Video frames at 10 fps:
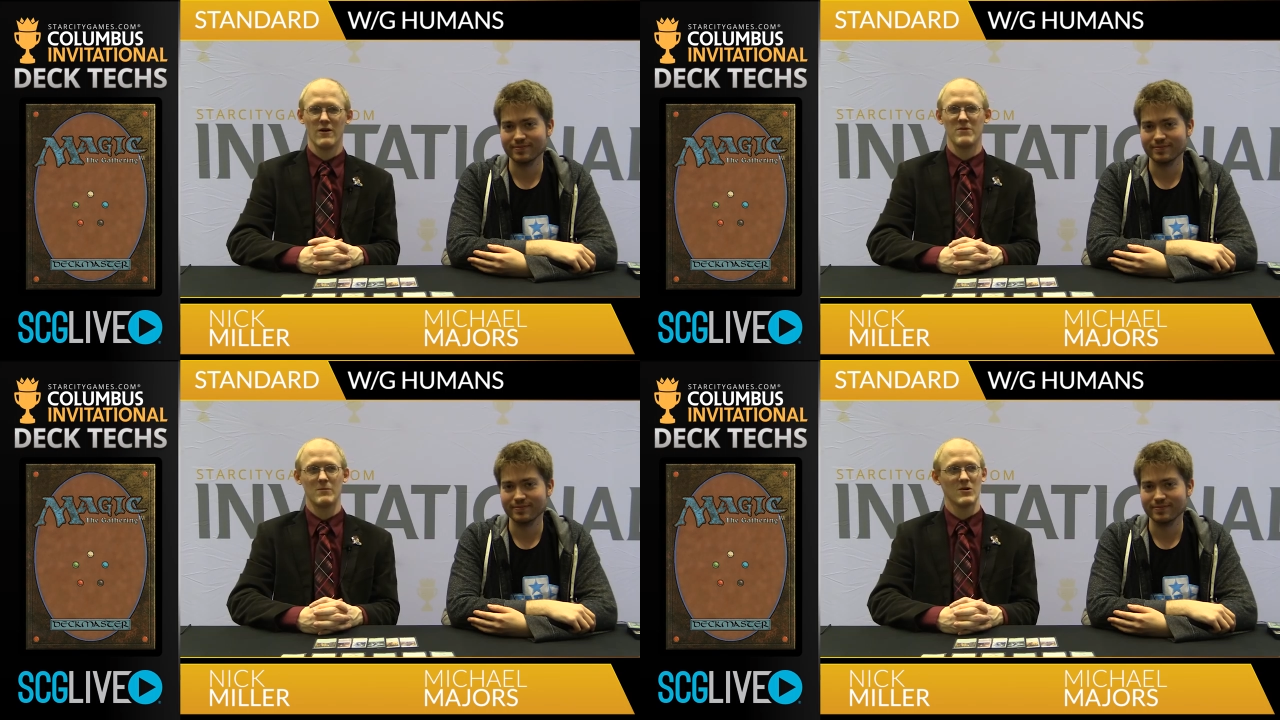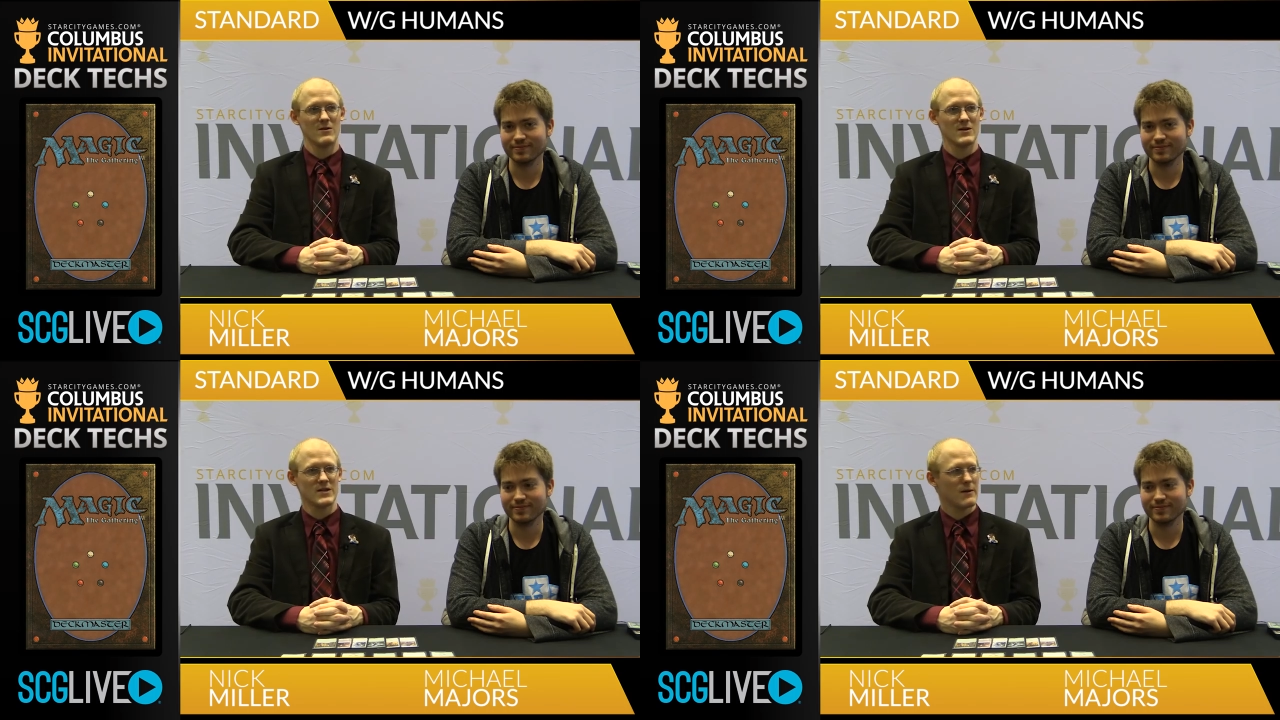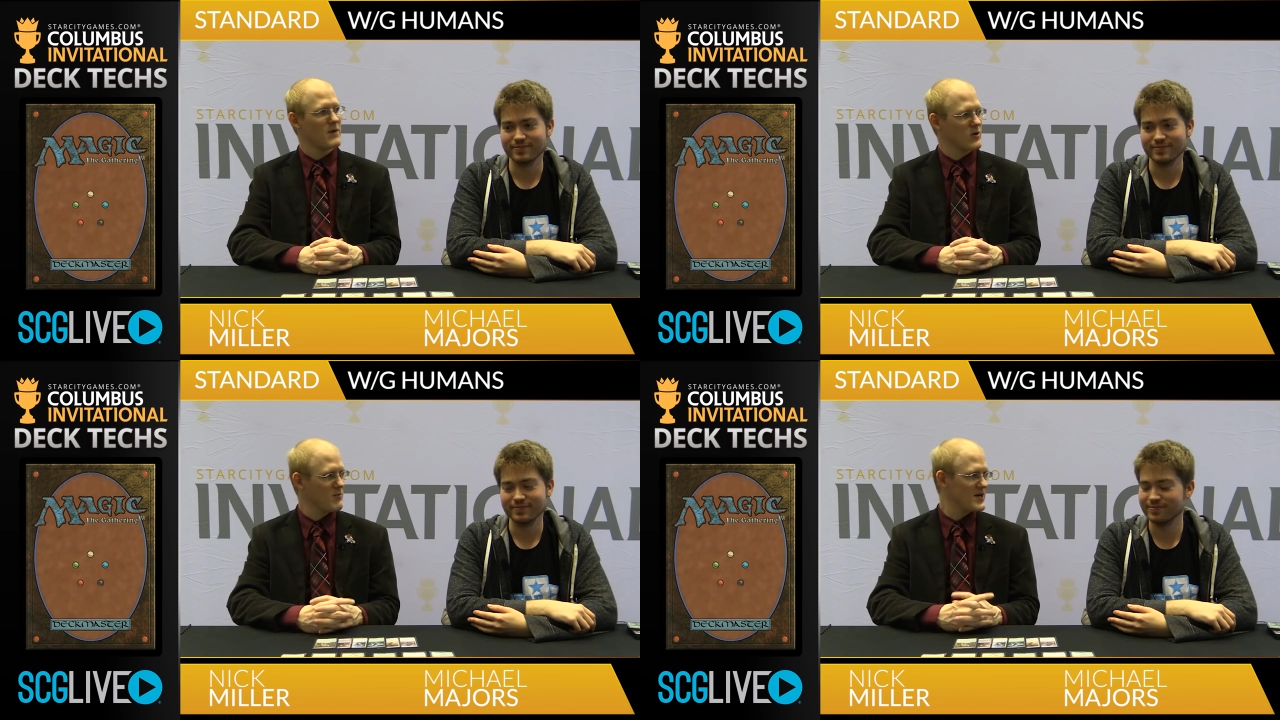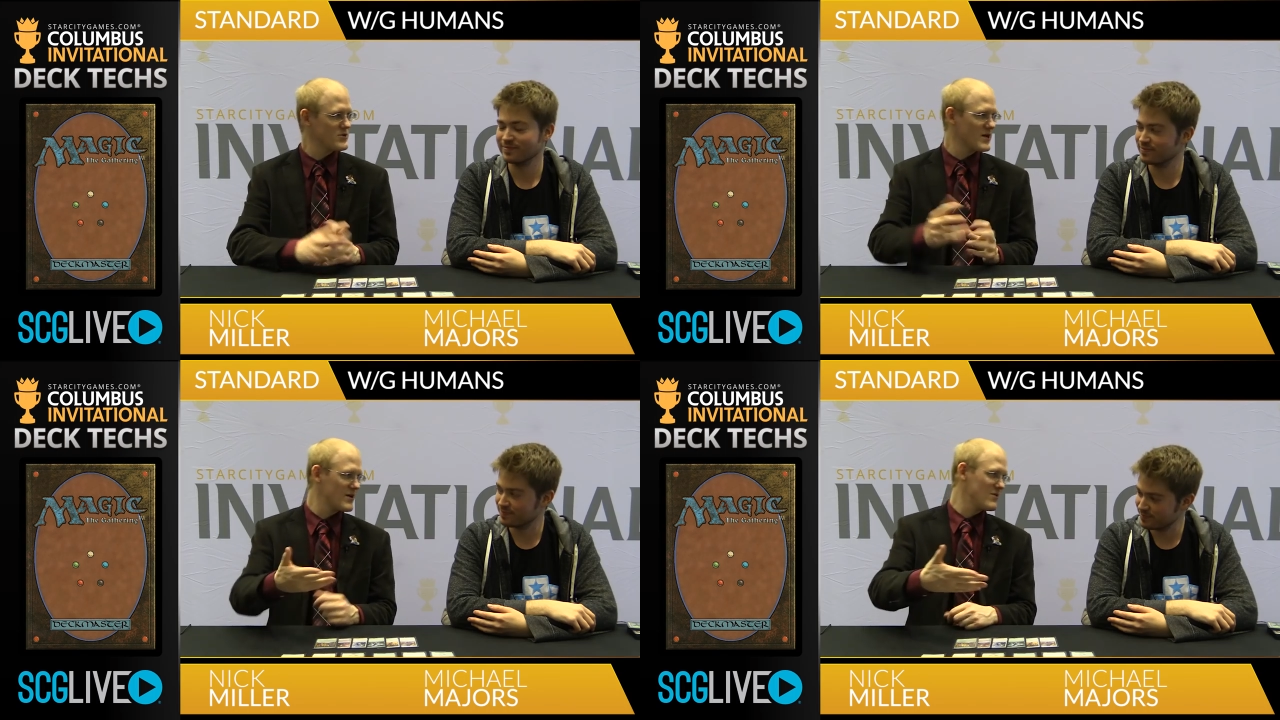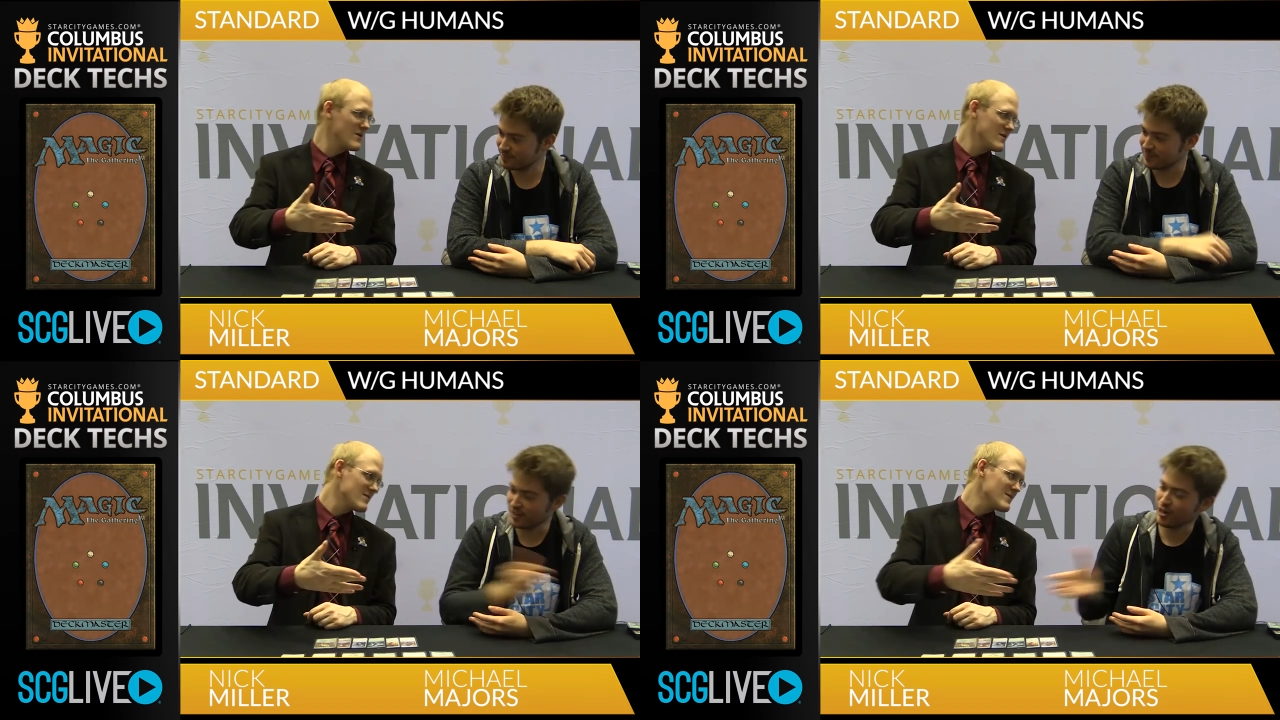Speaker 1: I'm Nick Miller alongside Michael Majors. How you
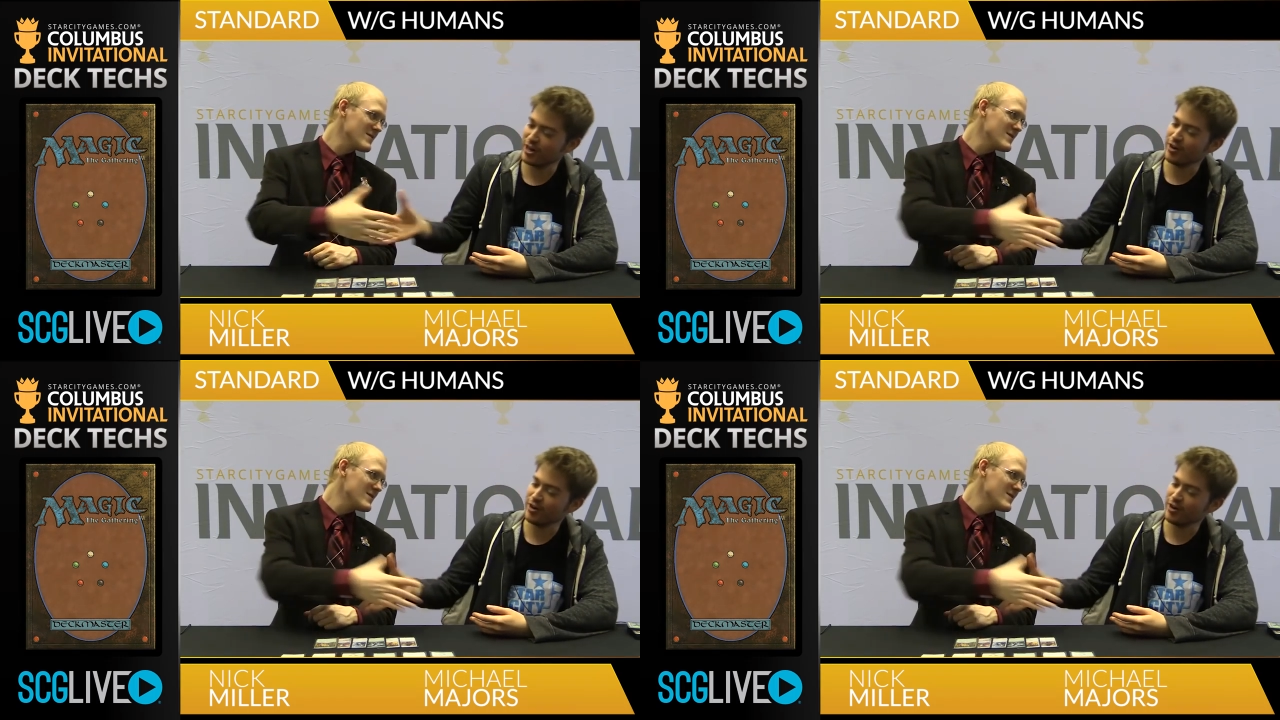doing? Great.